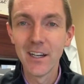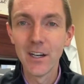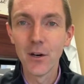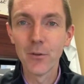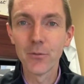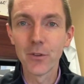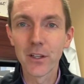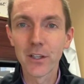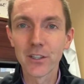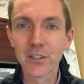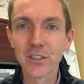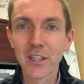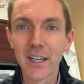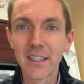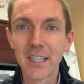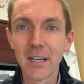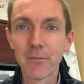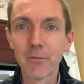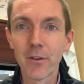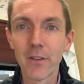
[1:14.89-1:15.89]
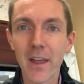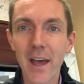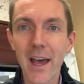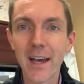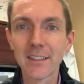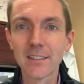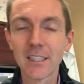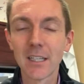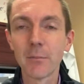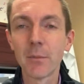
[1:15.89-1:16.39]
Hopefully you're signed up for
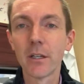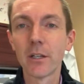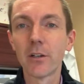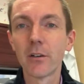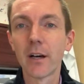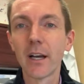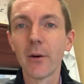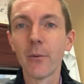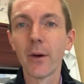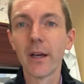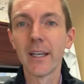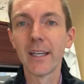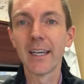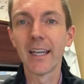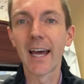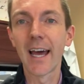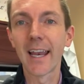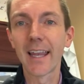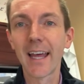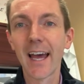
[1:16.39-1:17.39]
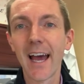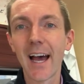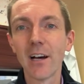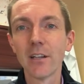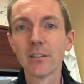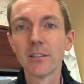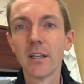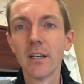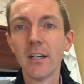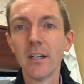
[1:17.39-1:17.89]
that. It's going to be a great way to get out of the
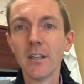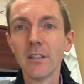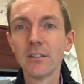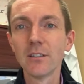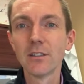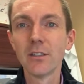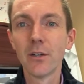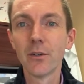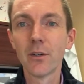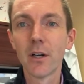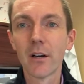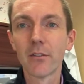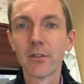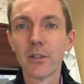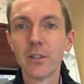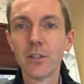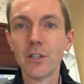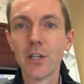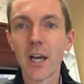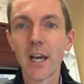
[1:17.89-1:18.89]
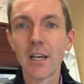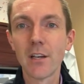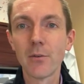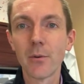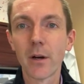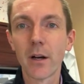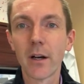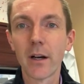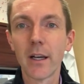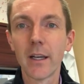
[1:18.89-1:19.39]
house, snow-covered
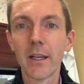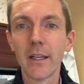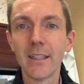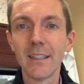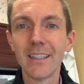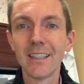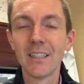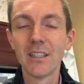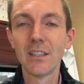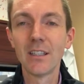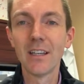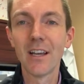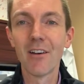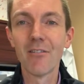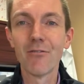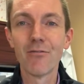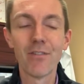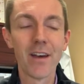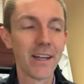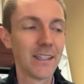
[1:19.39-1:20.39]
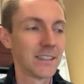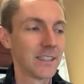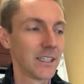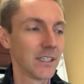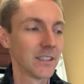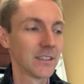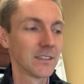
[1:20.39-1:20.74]
January event here.